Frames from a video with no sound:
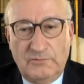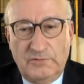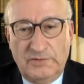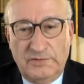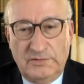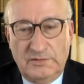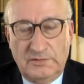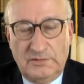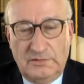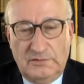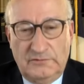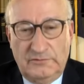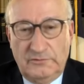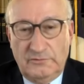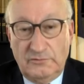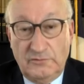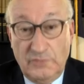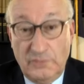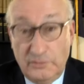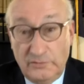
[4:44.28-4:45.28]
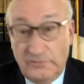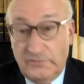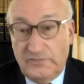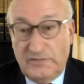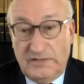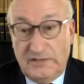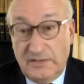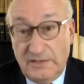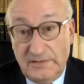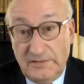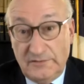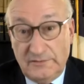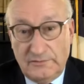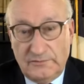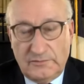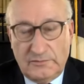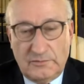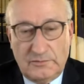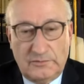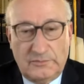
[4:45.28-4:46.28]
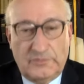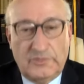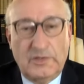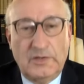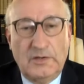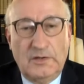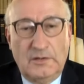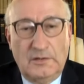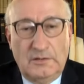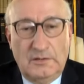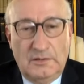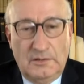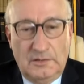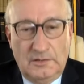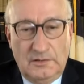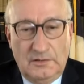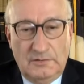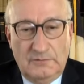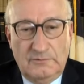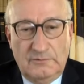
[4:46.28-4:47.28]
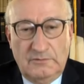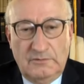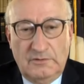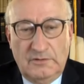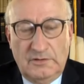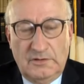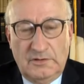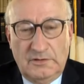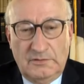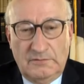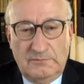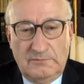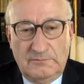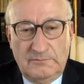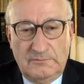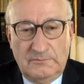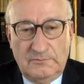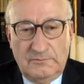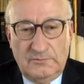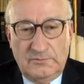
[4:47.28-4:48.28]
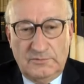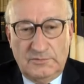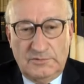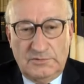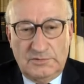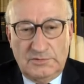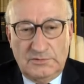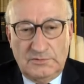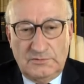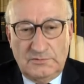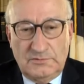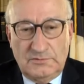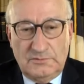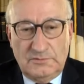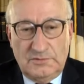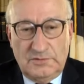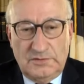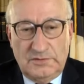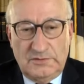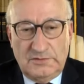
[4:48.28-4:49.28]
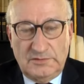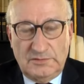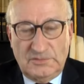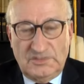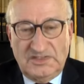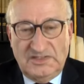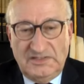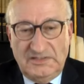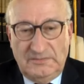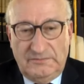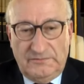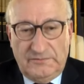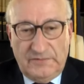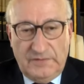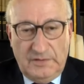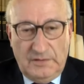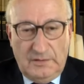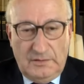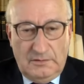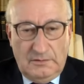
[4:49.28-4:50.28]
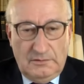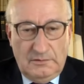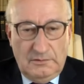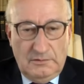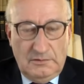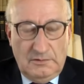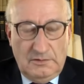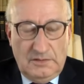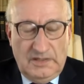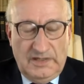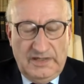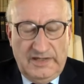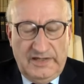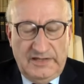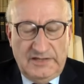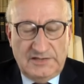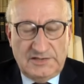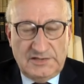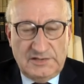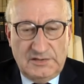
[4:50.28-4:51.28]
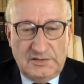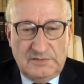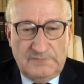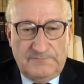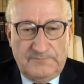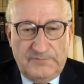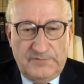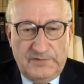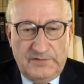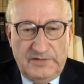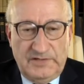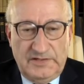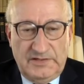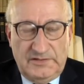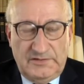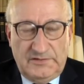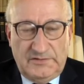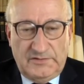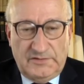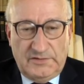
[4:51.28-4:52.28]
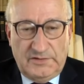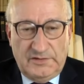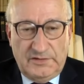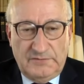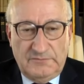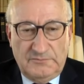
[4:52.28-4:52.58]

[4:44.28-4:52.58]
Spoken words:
one of the roads, at least, of course, to Kyiv, and it's